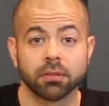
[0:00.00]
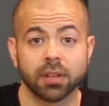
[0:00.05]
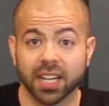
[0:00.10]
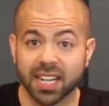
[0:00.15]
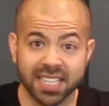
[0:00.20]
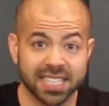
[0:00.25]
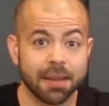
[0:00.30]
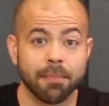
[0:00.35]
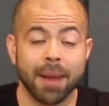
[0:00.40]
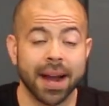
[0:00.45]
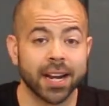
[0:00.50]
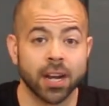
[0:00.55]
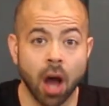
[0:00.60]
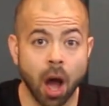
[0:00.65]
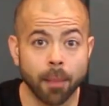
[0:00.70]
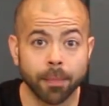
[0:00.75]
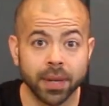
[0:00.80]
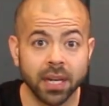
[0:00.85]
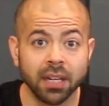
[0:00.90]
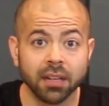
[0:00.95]
Because it might
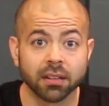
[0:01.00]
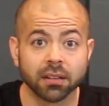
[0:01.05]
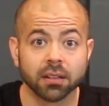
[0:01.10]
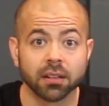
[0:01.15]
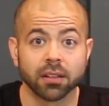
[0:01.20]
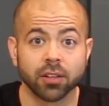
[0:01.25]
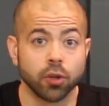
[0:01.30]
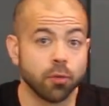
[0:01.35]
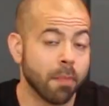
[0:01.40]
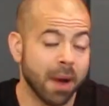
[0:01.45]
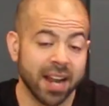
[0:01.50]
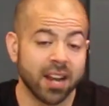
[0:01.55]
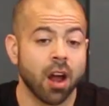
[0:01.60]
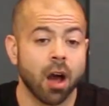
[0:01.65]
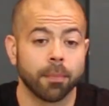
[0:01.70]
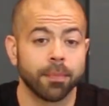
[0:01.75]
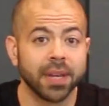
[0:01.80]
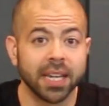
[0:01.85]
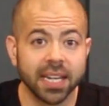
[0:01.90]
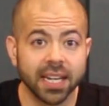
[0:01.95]
not be. You might
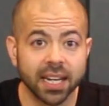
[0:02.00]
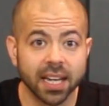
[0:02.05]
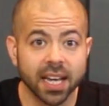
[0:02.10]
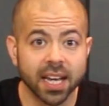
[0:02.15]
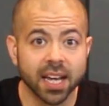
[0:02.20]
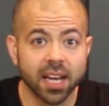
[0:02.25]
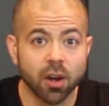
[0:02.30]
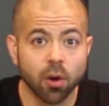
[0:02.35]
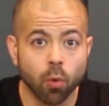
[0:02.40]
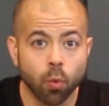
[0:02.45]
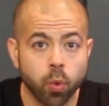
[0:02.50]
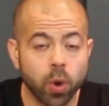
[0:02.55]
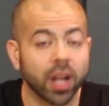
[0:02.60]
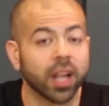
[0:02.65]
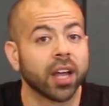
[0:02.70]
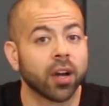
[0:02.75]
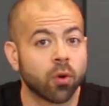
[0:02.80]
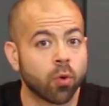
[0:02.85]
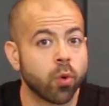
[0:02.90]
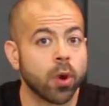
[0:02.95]
not be
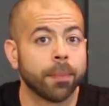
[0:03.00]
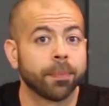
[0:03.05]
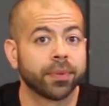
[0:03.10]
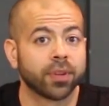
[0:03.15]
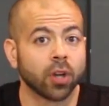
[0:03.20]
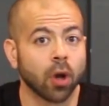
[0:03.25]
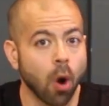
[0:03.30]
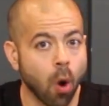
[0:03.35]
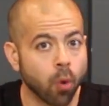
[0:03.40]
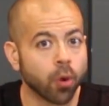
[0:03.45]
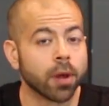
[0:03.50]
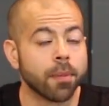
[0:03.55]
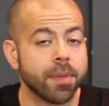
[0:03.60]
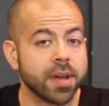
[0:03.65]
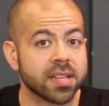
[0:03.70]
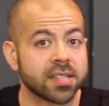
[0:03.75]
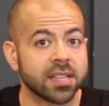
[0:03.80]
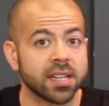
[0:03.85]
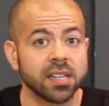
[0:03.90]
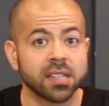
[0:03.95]
well equipped to own a
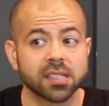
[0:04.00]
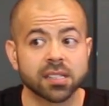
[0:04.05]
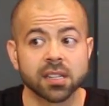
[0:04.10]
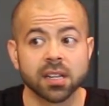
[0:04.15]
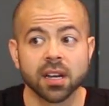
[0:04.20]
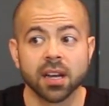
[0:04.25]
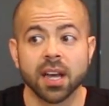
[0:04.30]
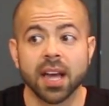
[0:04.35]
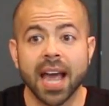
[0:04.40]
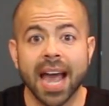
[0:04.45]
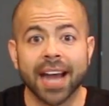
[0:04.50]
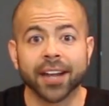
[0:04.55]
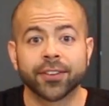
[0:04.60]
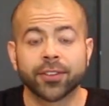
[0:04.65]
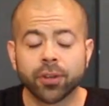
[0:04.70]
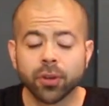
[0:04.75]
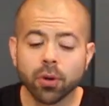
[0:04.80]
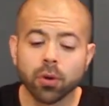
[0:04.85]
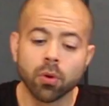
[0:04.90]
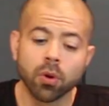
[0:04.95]
business.
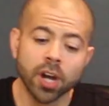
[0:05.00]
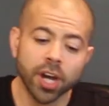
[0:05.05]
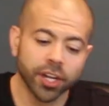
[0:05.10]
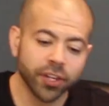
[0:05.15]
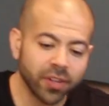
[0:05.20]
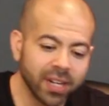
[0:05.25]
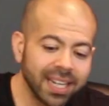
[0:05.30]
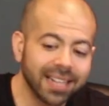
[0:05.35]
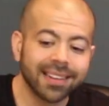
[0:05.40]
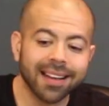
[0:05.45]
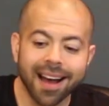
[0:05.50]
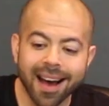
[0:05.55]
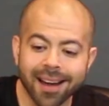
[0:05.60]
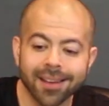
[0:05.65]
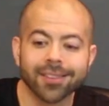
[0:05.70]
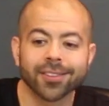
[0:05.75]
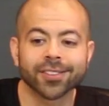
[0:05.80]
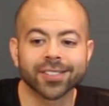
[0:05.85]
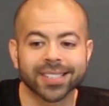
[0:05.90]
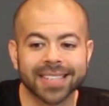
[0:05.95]
And 2, you need to
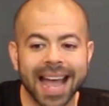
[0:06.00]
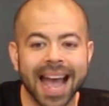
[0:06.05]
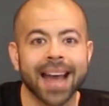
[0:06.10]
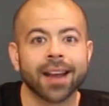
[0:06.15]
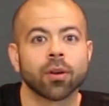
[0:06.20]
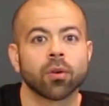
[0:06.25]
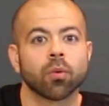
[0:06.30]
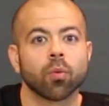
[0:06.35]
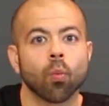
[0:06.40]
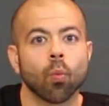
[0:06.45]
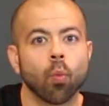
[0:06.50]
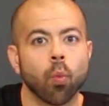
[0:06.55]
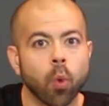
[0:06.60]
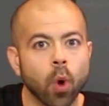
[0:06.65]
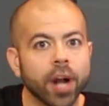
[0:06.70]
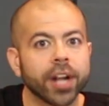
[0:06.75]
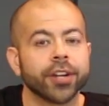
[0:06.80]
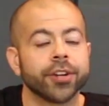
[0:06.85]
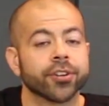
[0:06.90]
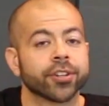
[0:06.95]
understand
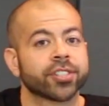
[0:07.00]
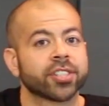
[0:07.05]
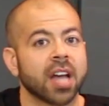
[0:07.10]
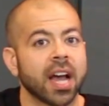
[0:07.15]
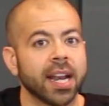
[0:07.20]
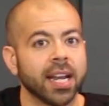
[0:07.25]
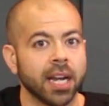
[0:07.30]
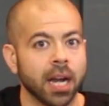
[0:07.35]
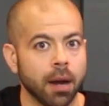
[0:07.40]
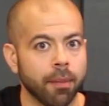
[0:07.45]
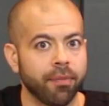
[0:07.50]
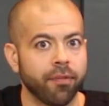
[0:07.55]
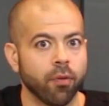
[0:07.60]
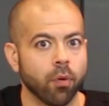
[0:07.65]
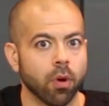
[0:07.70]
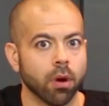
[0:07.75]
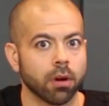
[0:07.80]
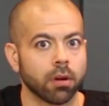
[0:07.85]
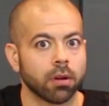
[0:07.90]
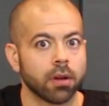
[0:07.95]
what you're signing up
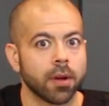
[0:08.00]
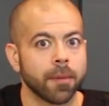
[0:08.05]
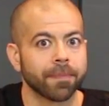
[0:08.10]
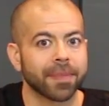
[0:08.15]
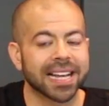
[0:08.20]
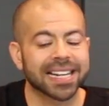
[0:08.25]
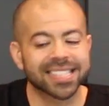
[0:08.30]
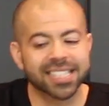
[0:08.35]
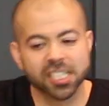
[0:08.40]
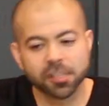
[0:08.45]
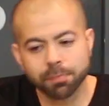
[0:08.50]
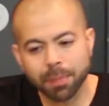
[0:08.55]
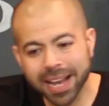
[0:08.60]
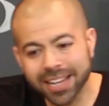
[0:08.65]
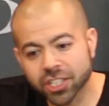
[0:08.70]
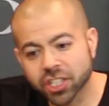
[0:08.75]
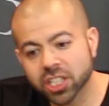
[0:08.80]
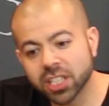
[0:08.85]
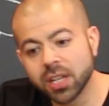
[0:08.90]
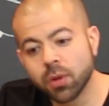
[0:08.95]
for,
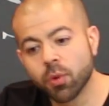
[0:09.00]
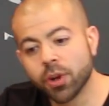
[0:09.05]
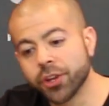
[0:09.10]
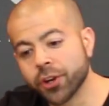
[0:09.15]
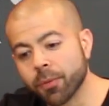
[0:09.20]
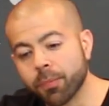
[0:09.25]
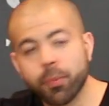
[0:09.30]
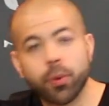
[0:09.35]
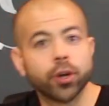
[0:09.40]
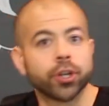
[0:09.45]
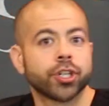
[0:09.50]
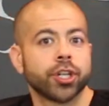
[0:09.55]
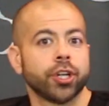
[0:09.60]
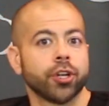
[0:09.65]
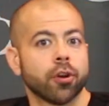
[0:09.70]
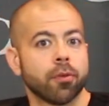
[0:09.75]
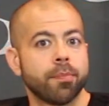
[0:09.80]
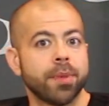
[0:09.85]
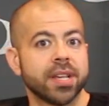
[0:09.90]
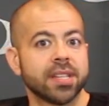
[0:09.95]
especially when you're pushing
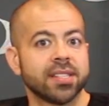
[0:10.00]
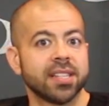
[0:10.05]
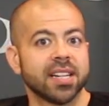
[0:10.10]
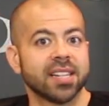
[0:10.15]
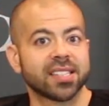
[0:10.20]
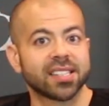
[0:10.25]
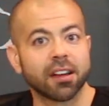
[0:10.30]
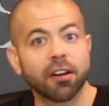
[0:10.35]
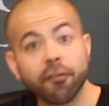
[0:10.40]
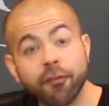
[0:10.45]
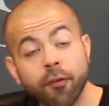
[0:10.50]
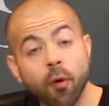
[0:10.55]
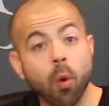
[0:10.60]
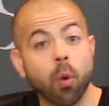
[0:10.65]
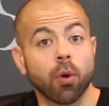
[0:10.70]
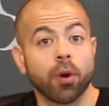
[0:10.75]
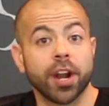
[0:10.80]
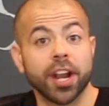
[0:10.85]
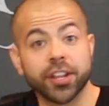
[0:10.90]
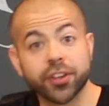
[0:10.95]
your business
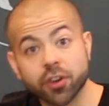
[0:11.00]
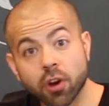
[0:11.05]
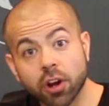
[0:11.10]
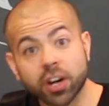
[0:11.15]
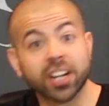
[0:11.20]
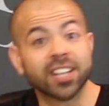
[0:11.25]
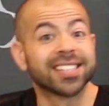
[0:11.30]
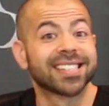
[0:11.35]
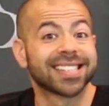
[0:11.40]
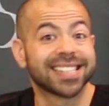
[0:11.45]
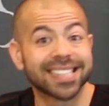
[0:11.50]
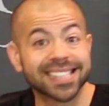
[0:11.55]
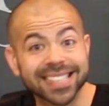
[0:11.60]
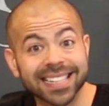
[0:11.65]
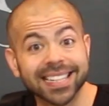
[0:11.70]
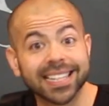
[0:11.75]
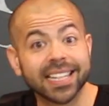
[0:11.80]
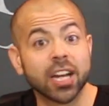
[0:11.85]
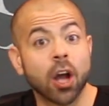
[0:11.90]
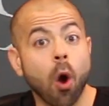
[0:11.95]
forward and you're
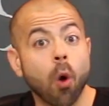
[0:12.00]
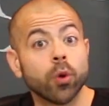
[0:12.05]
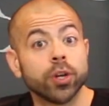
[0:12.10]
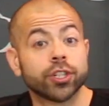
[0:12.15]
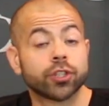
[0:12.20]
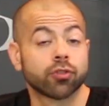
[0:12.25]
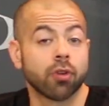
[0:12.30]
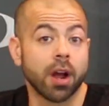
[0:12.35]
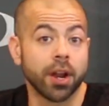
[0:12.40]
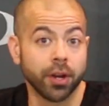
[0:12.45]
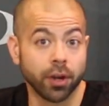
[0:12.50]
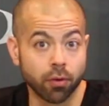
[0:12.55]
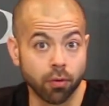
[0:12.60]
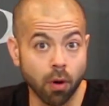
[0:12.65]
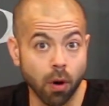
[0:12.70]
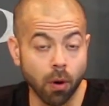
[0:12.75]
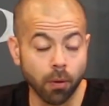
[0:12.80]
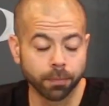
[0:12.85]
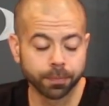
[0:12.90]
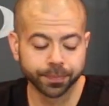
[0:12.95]
consistently always trying to
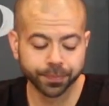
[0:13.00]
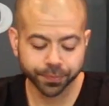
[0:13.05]
grow.